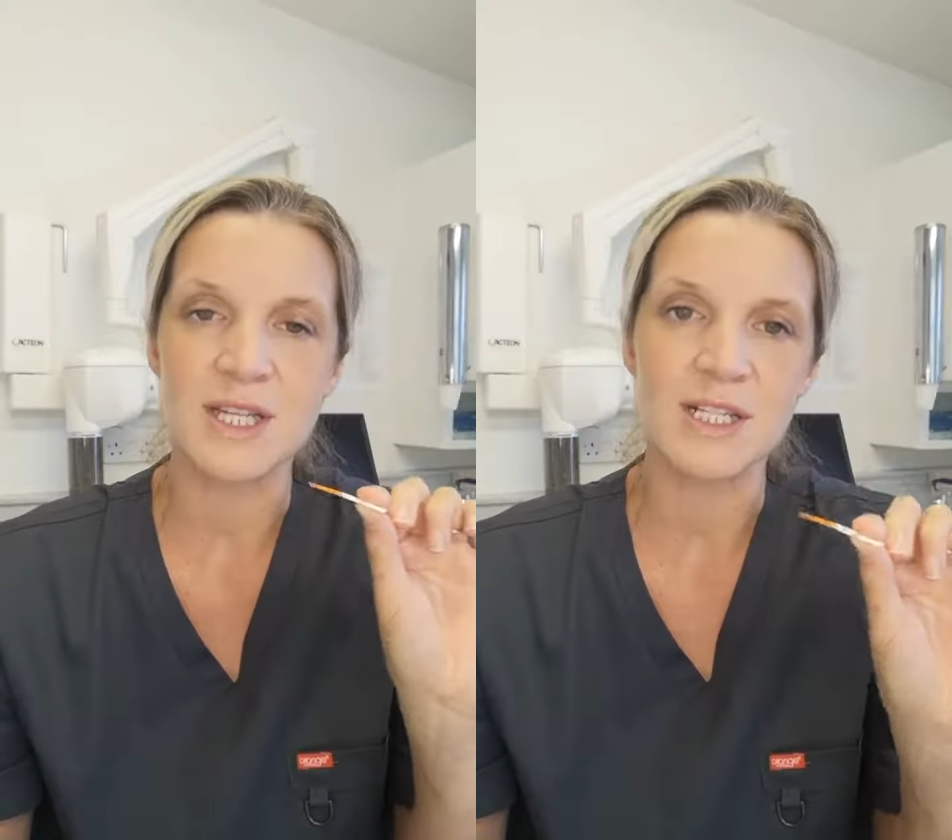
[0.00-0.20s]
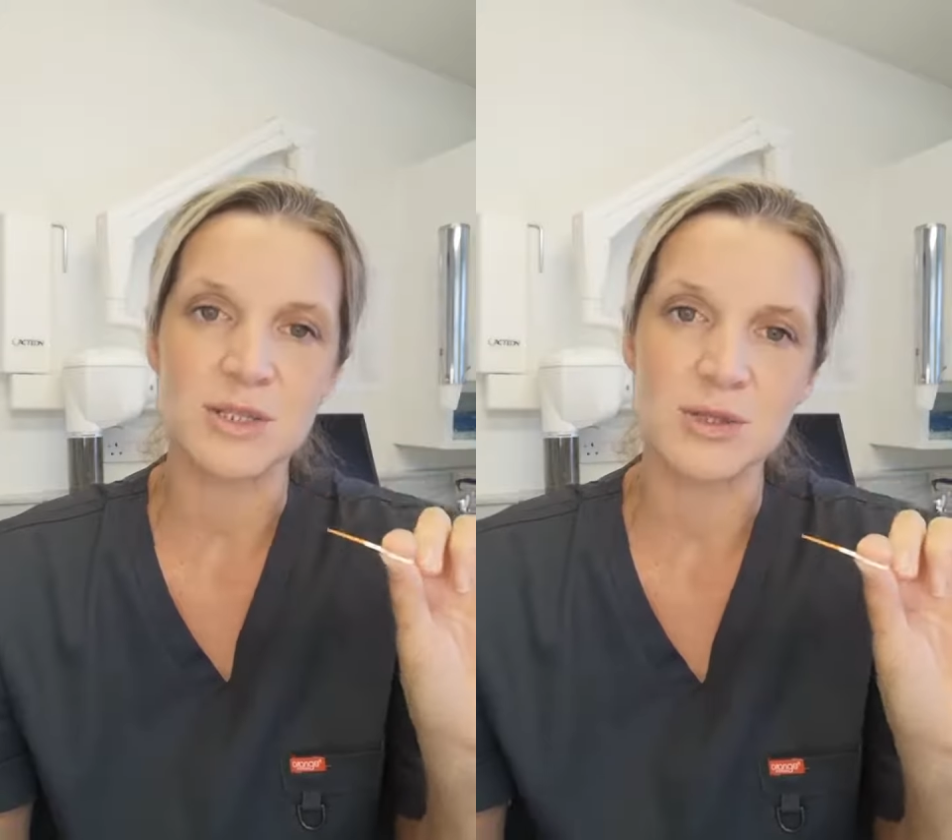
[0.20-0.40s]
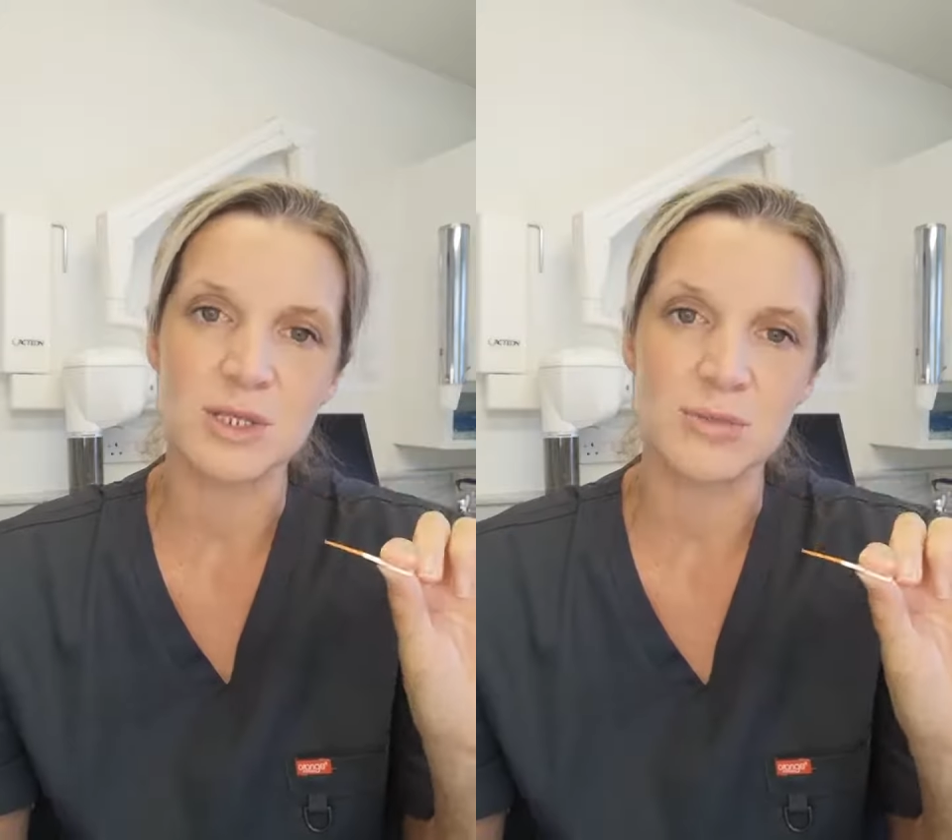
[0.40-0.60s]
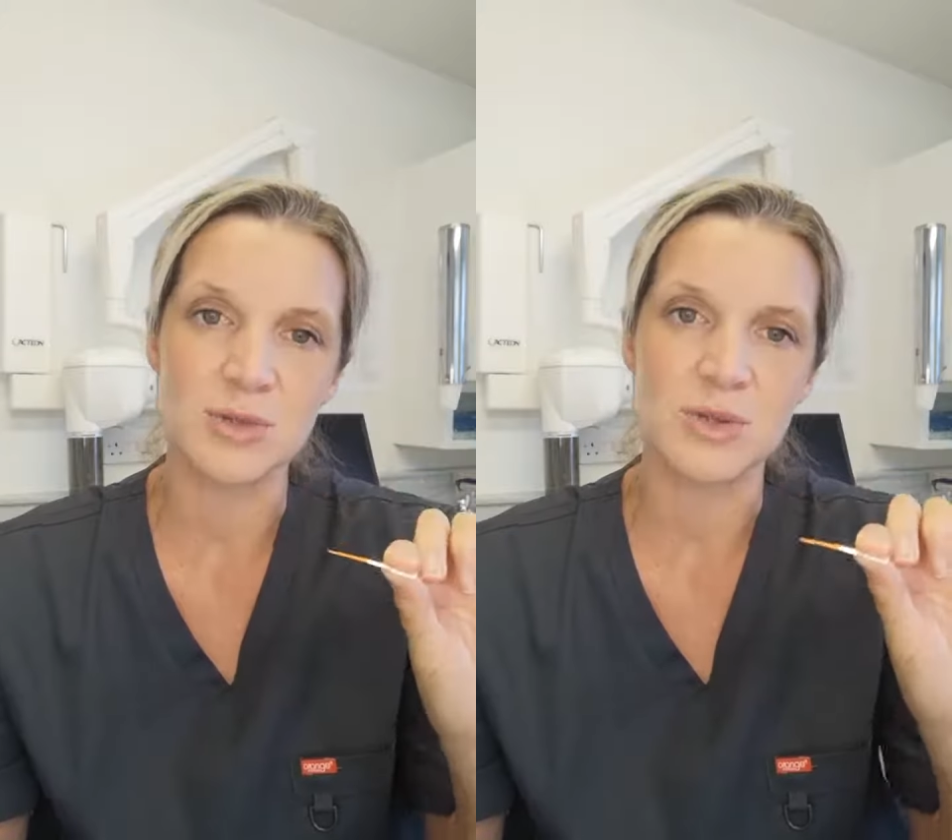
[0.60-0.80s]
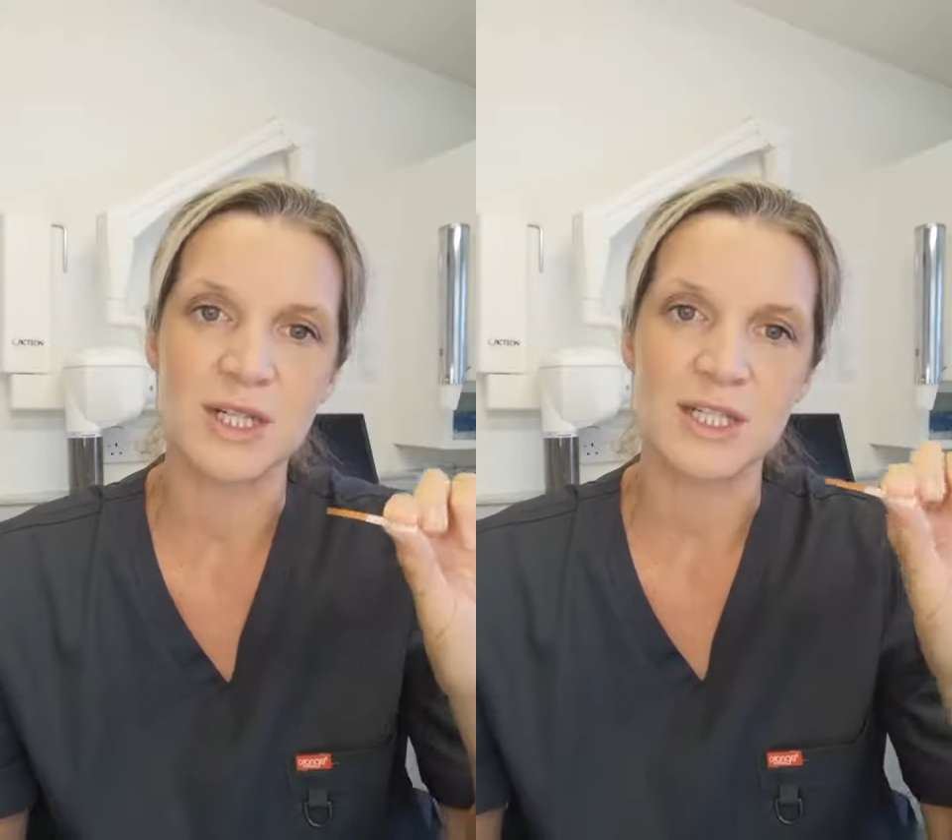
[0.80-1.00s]
they're too
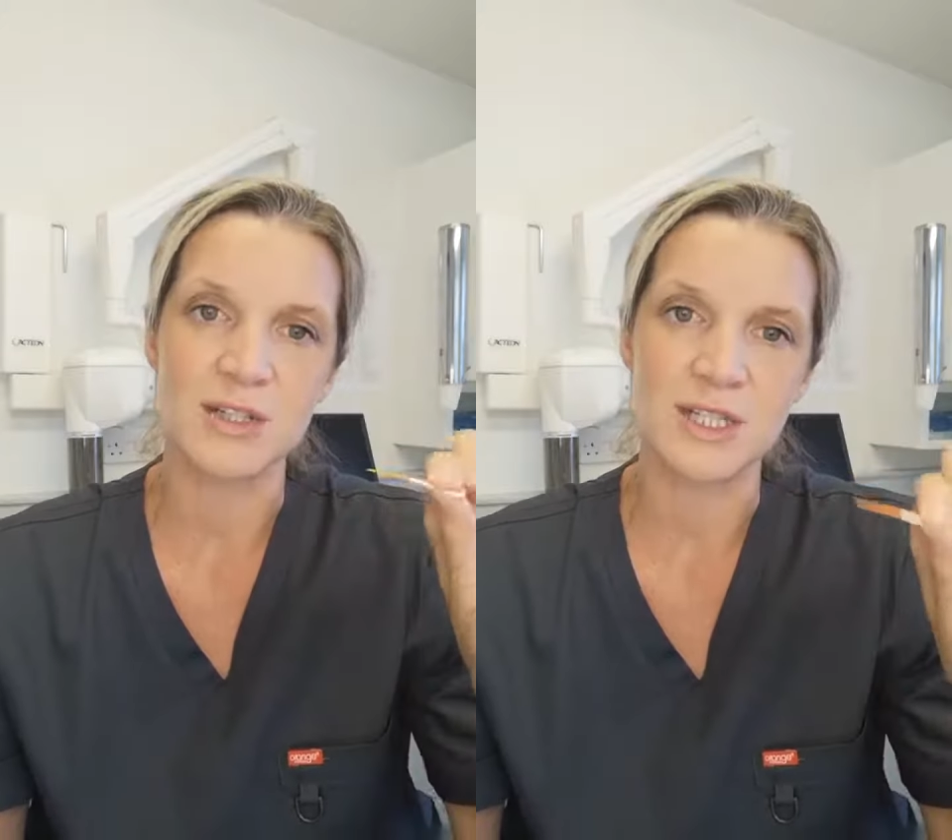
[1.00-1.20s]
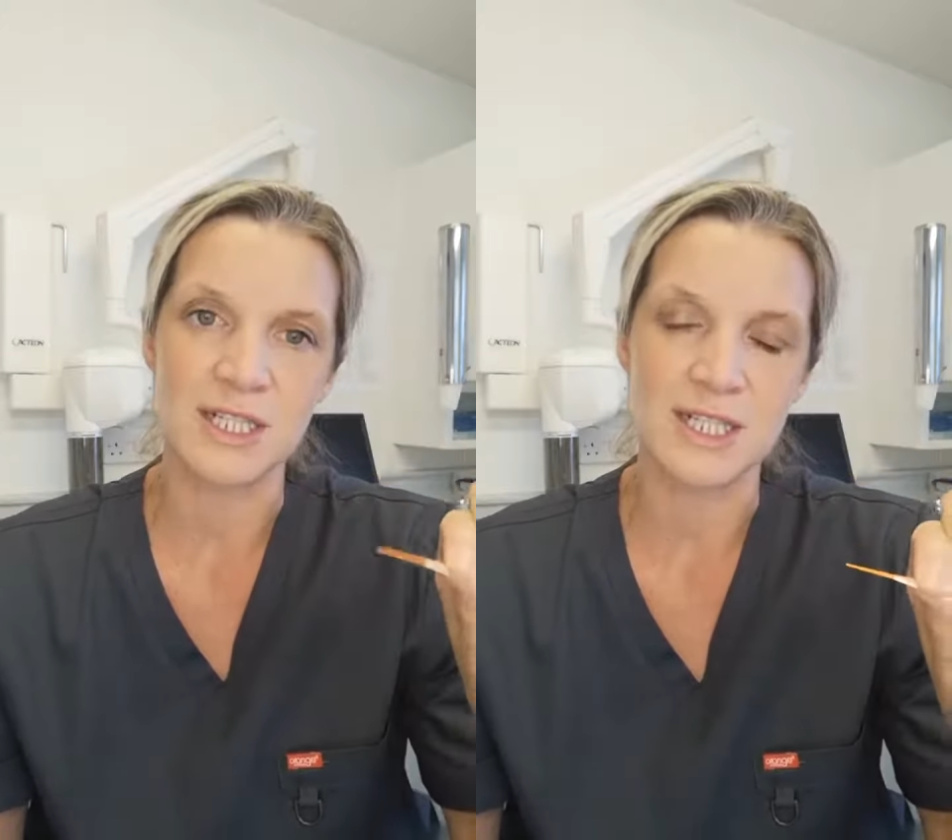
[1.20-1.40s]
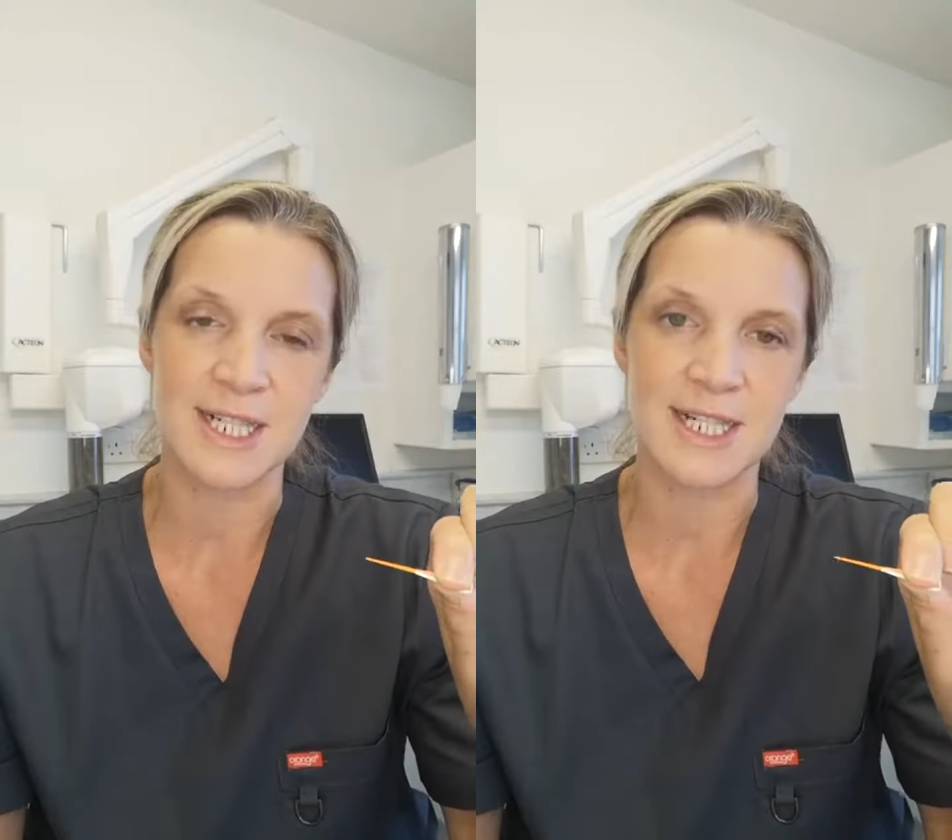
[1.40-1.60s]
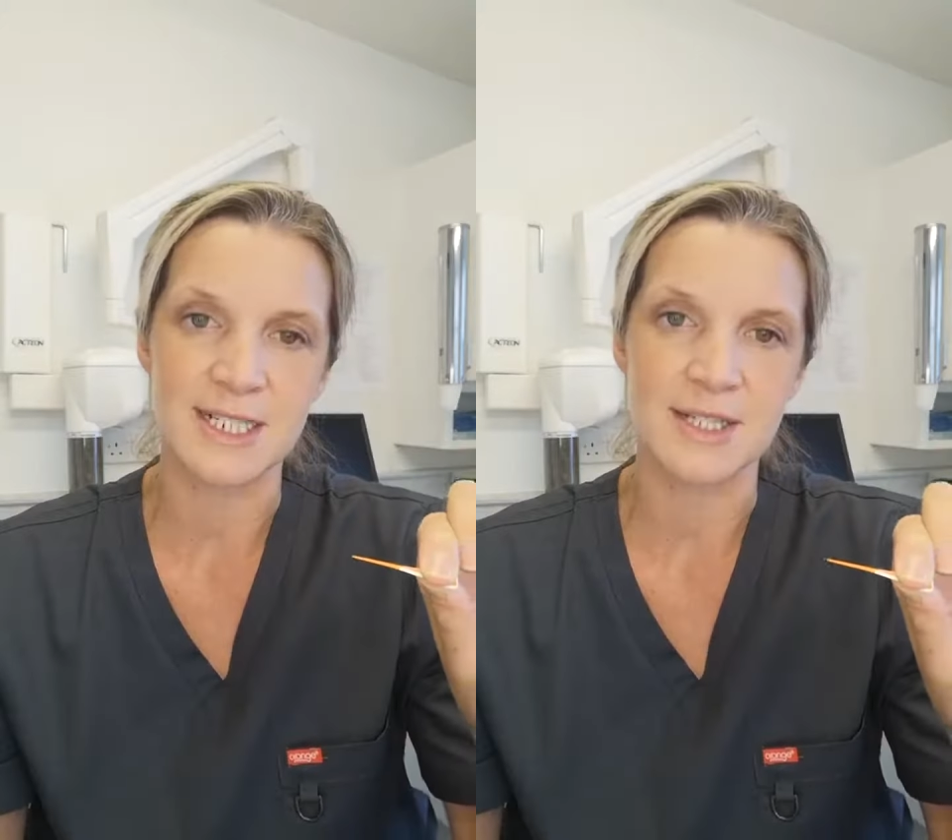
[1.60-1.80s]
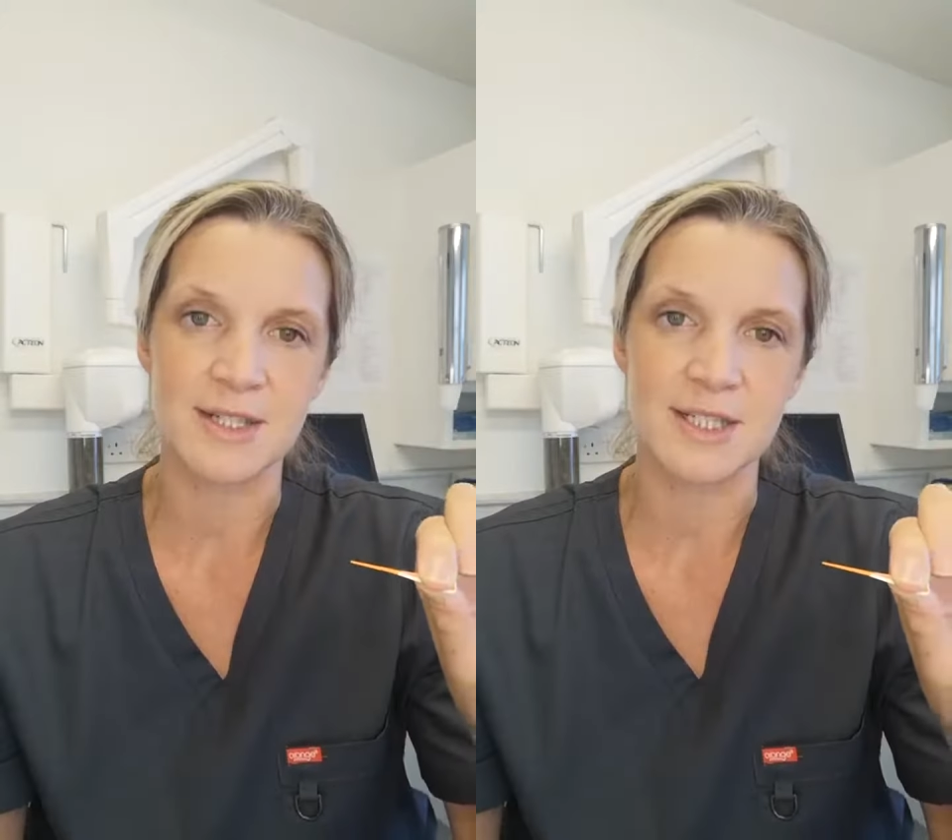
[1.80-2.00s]
small and you need the
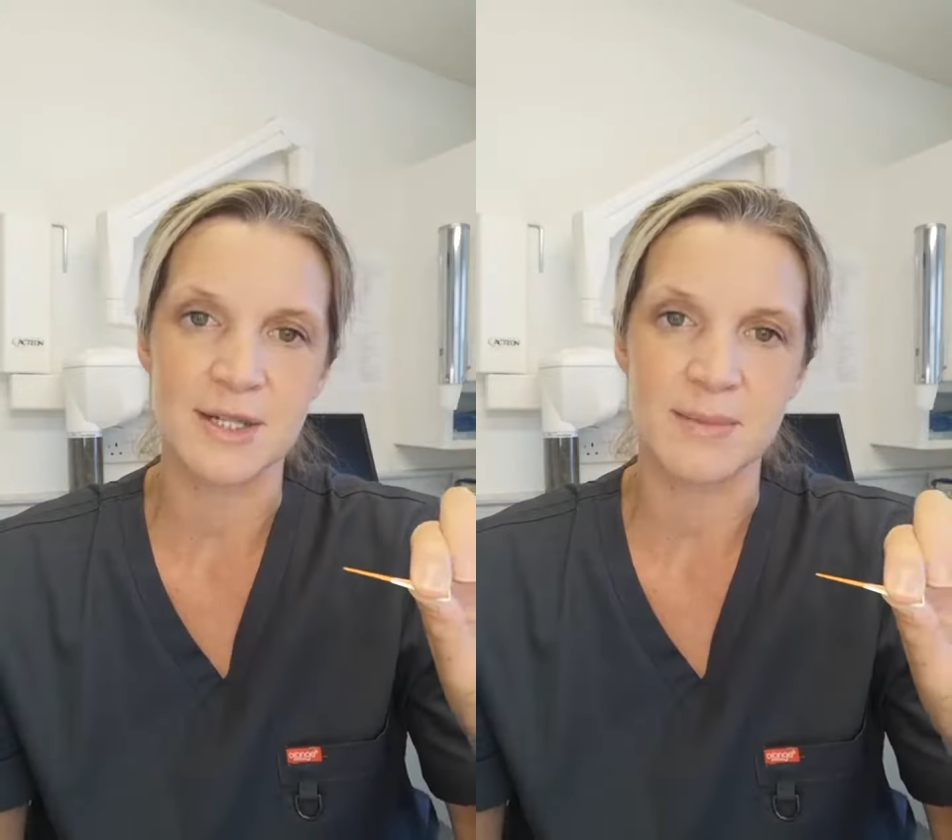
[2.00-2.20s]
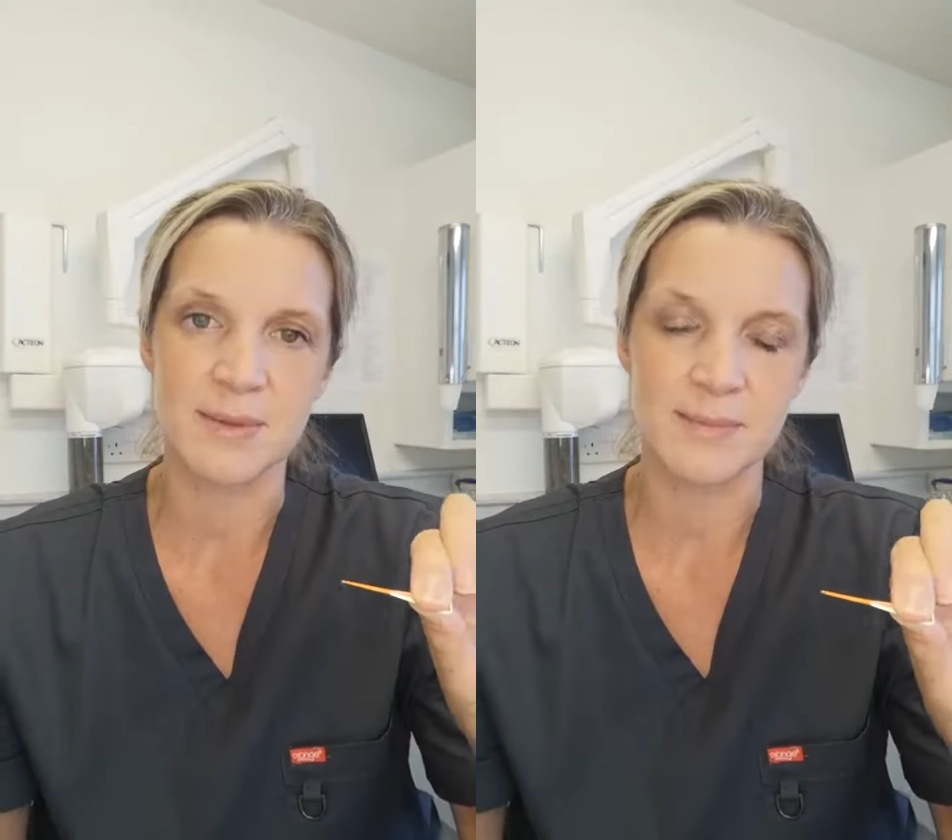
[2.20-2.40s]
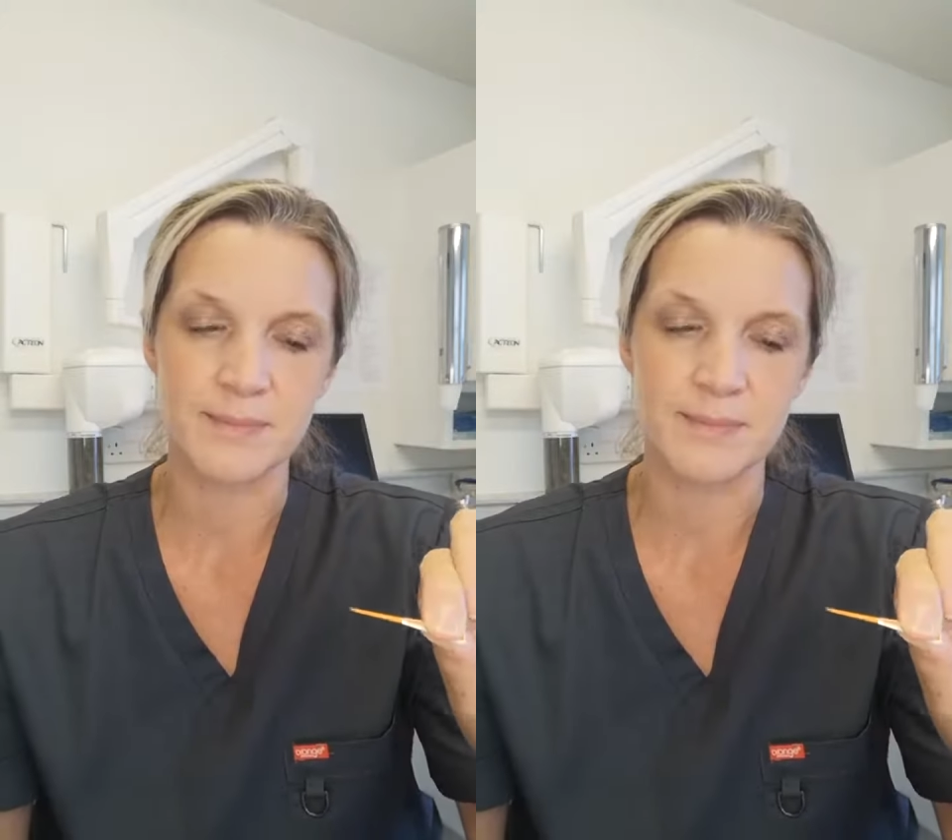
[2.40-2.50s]
next size up.